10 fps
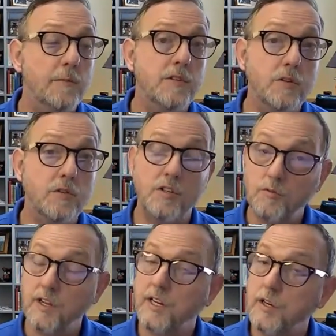So it's
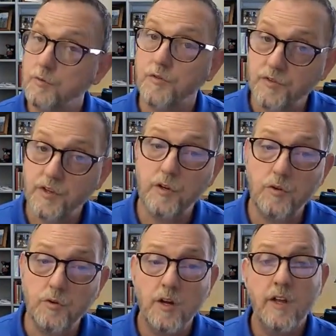sort of like a
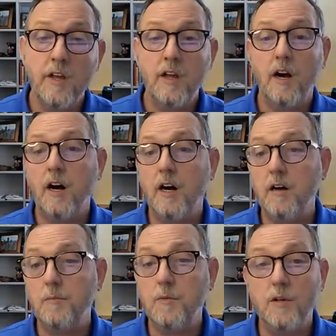review
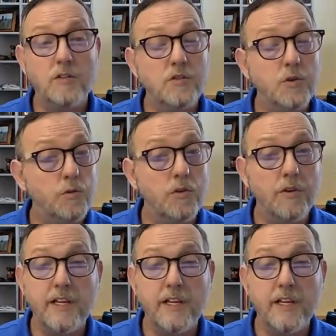tool